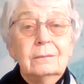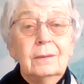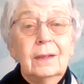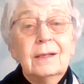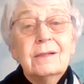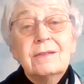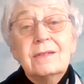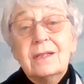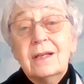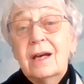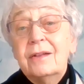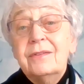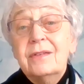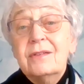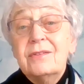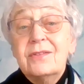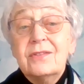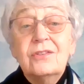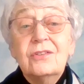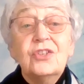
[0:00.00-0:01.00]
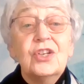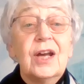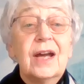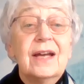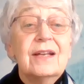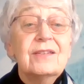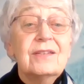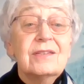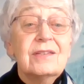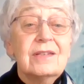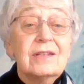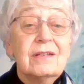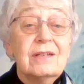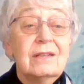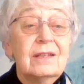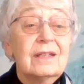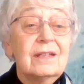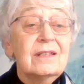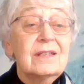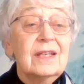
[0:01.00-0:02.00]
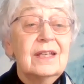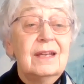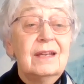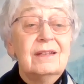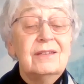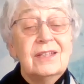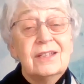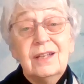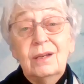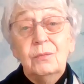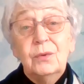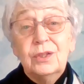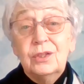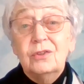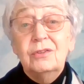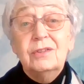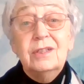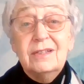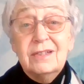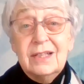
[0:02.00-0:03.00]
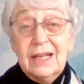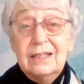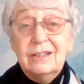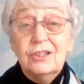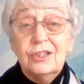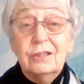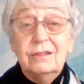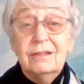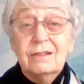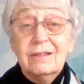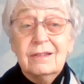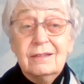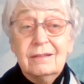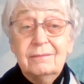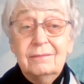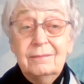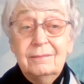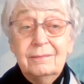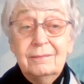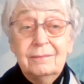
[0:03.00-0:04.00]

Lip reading: whilst others suggest that he did it with good intentions,